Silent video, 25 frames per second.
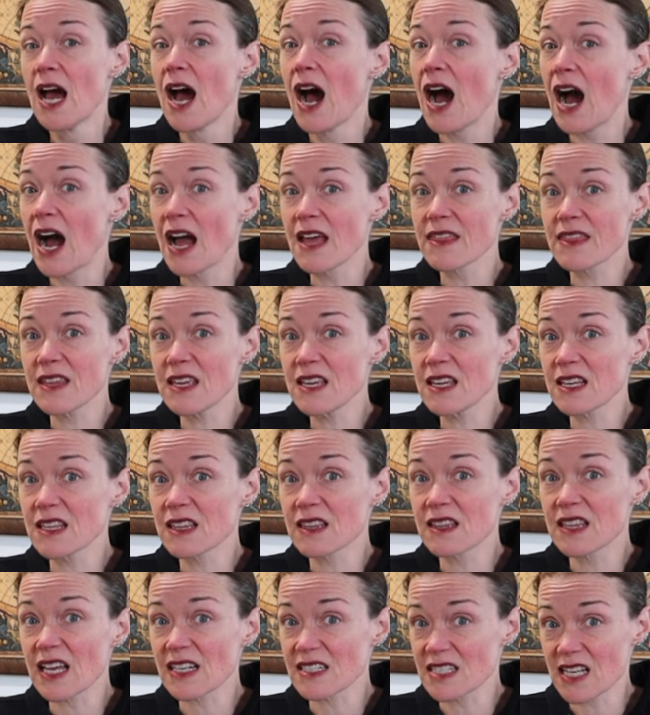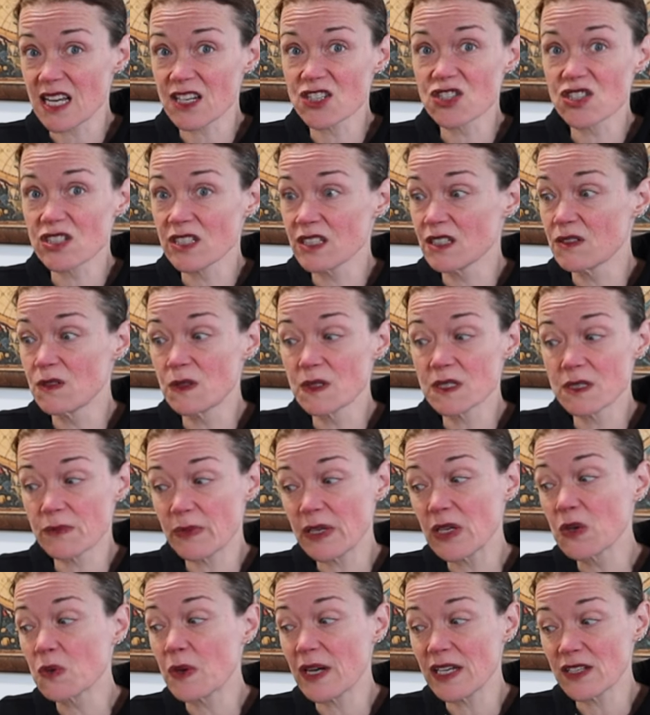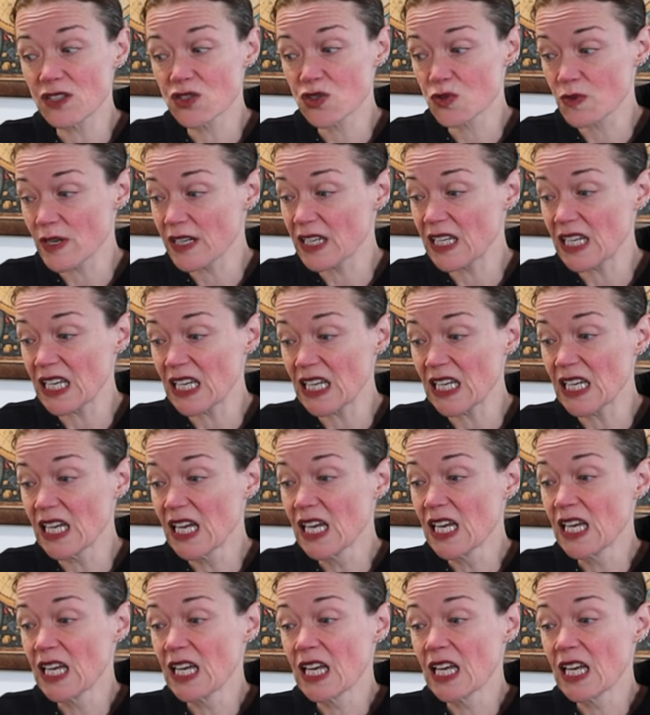I think that's actually going to be quite tricky